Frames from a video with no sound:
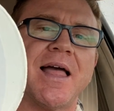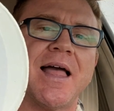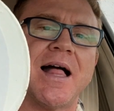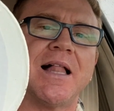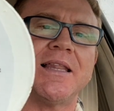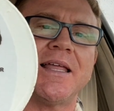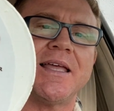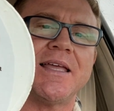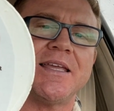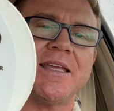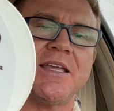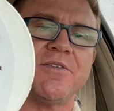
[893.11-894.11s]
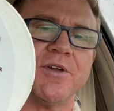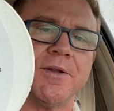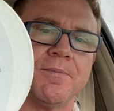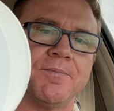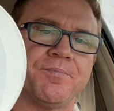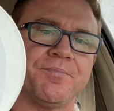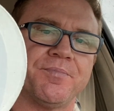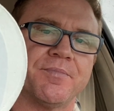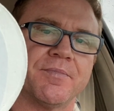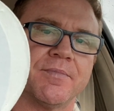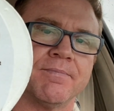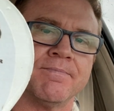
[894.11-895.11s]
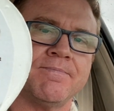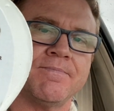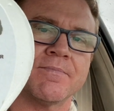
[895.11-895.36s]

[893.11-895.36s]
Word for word: El even. Hmm?